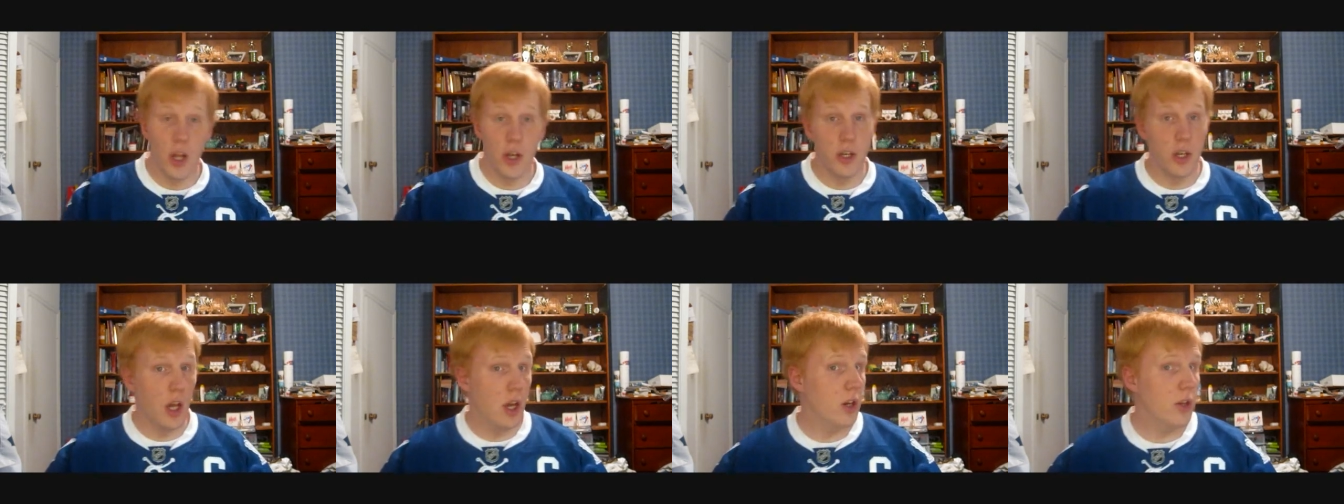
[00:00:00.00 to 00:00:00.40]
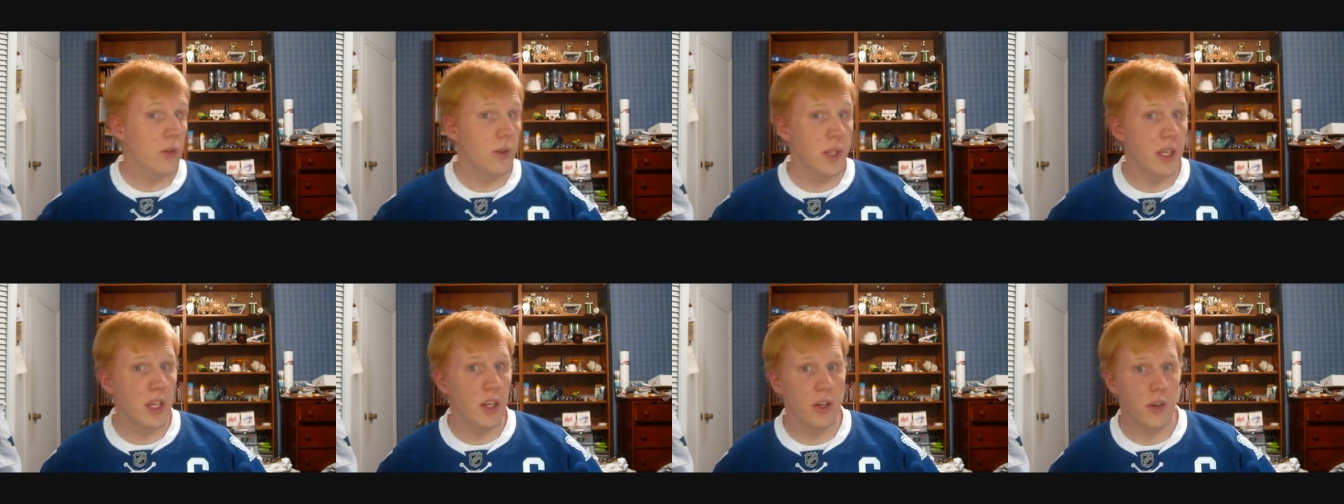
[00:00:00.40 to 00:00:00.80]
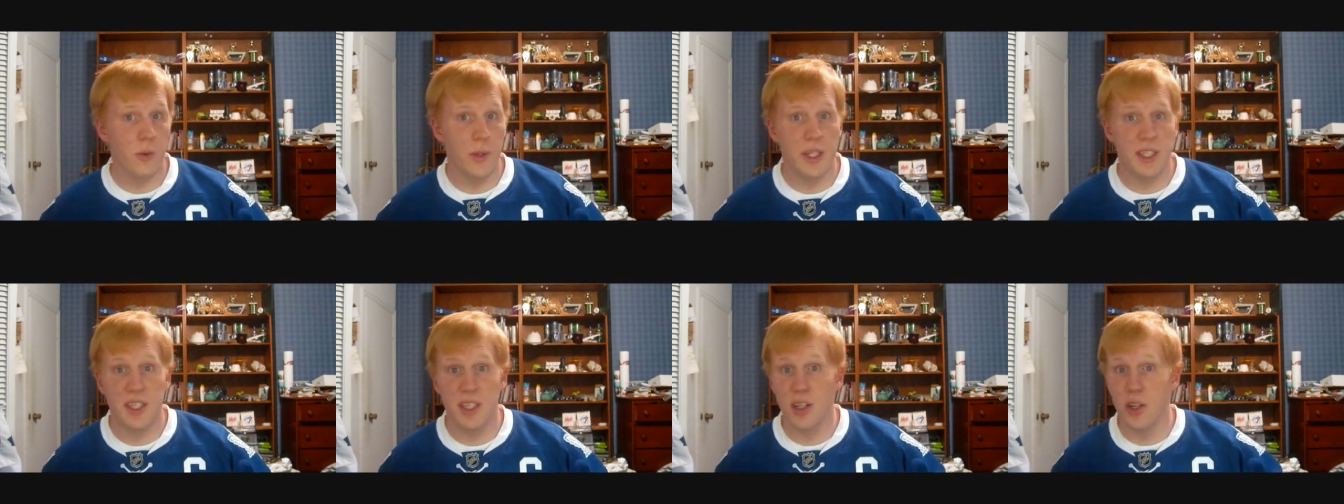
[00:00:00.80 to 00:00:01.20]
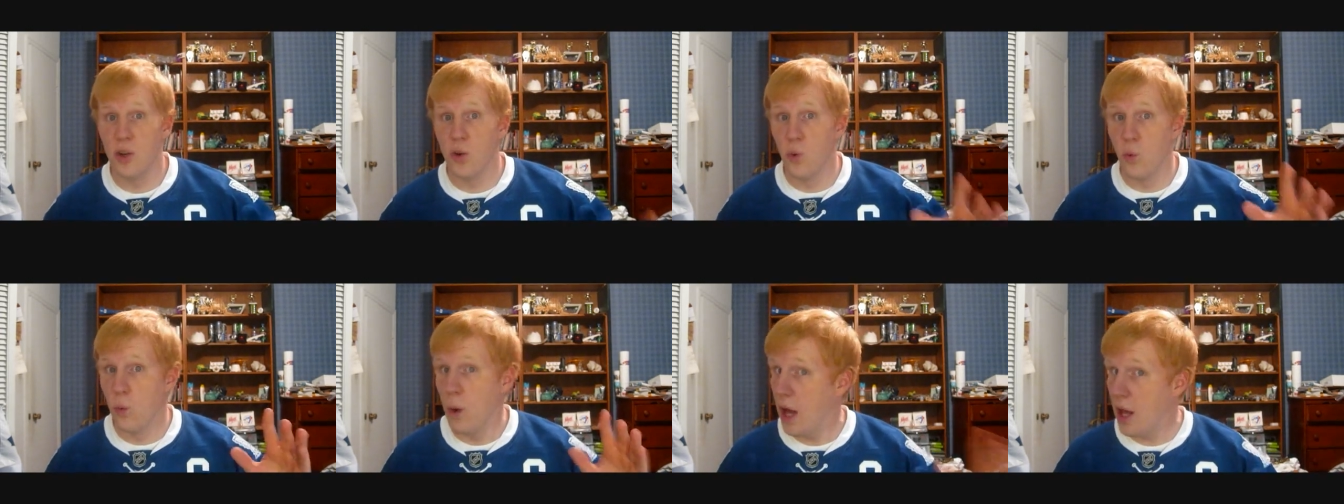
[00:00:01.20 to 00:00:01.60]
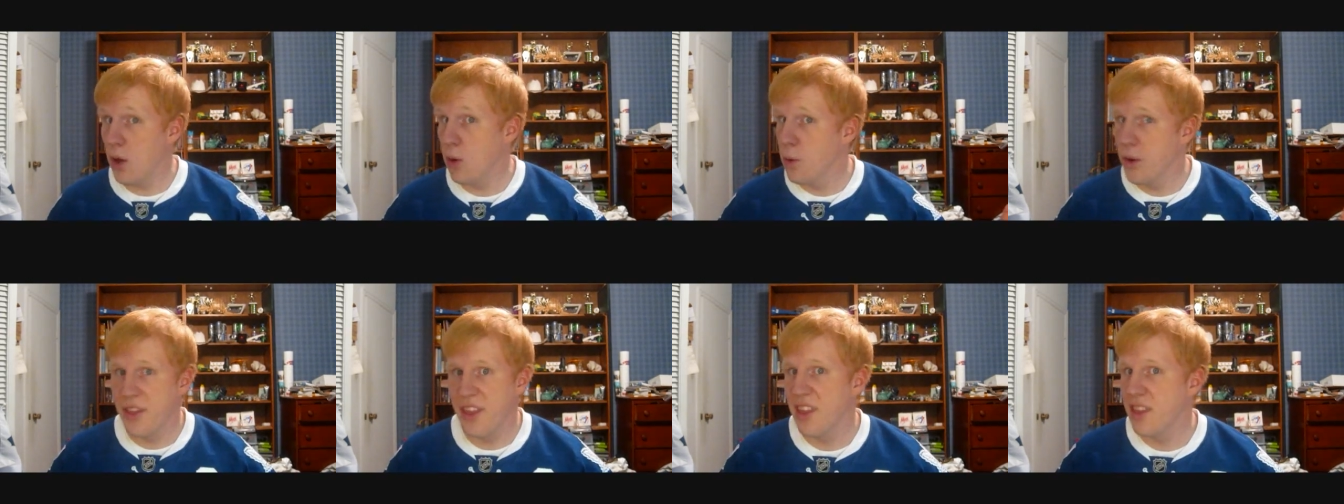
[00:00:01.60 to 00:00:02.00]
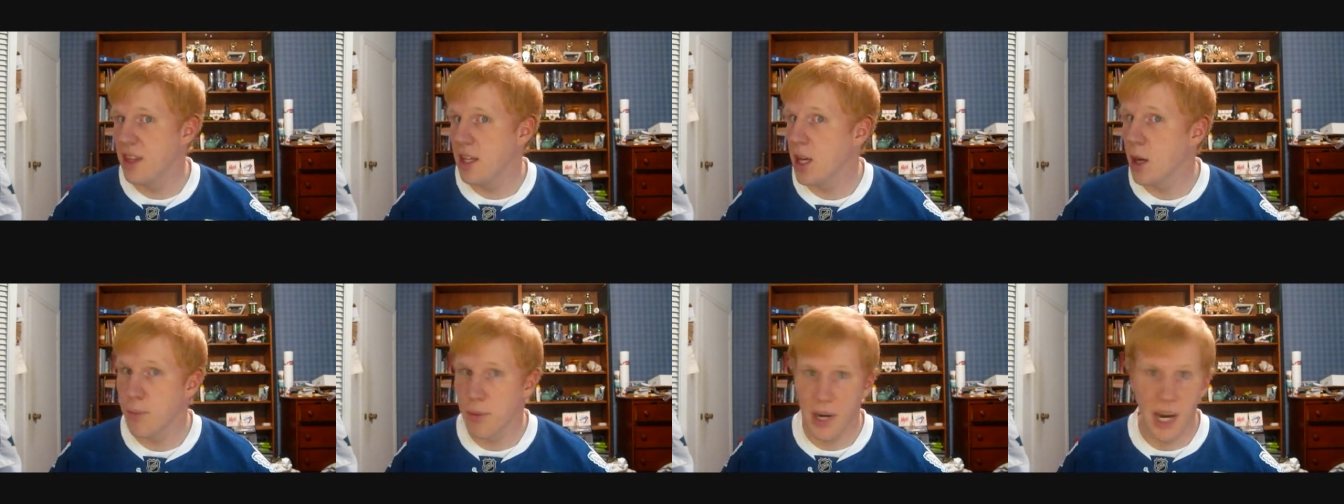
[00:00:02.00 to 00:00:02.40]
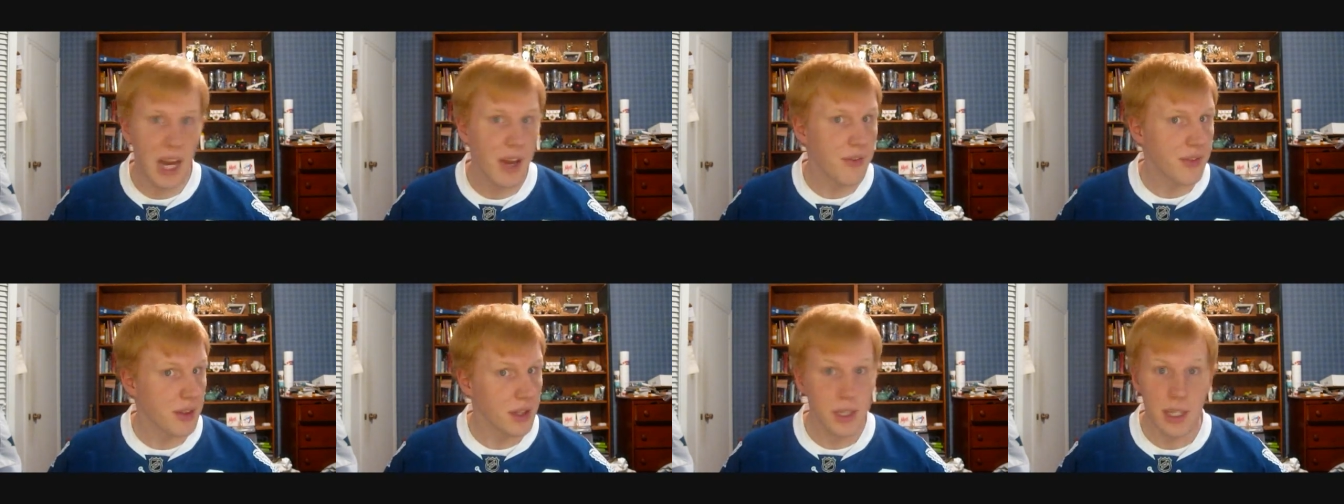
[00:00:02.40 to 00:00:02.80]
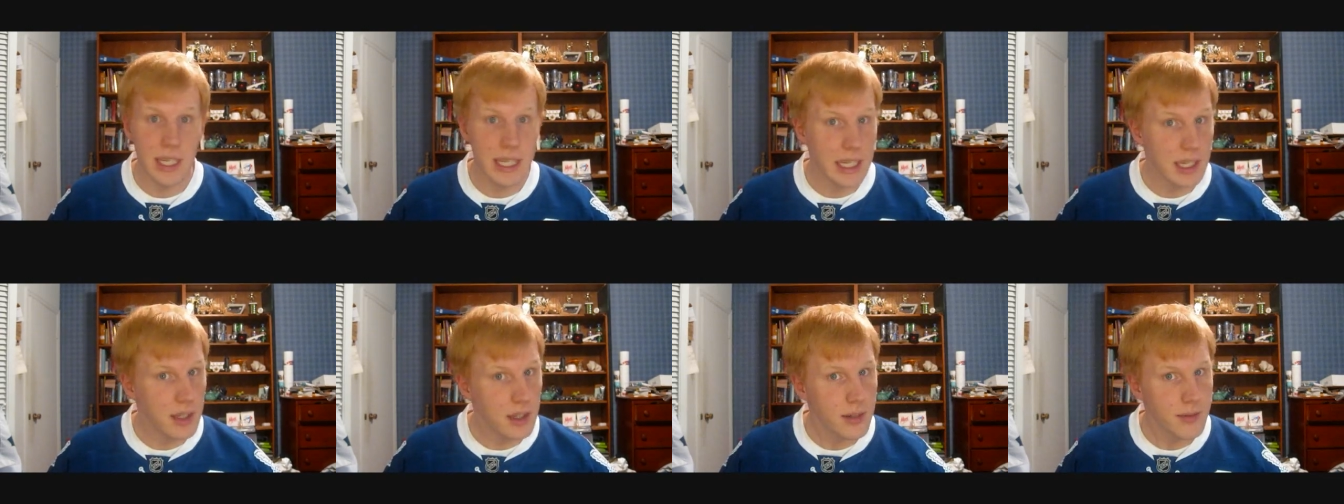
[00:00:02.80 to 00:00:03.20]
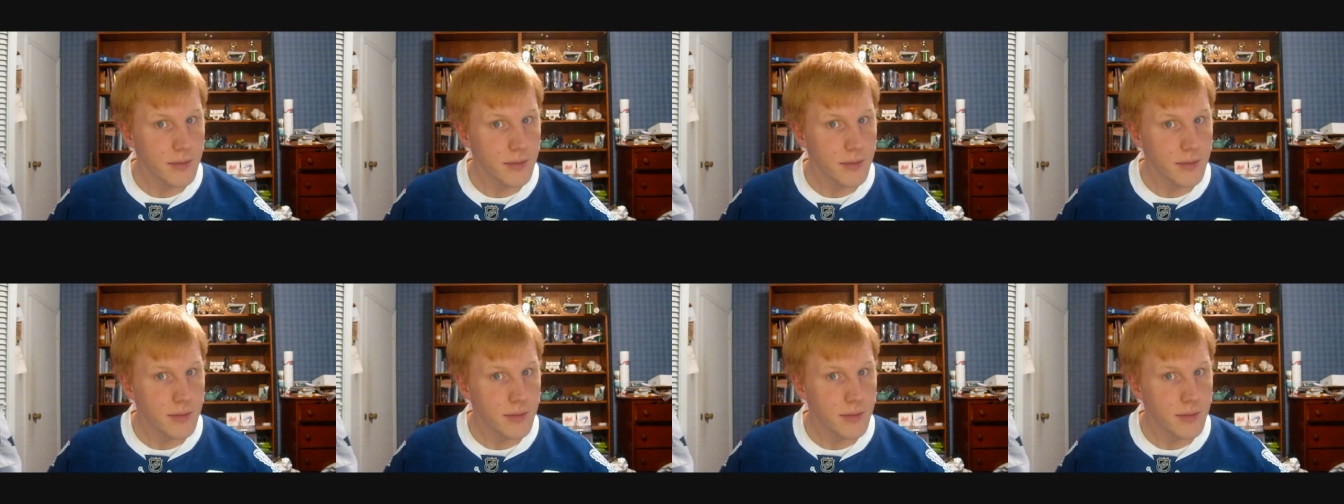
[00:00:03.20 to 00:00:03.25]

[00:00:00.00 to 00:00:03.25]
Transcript: Not only are we still well within the upper half of the league,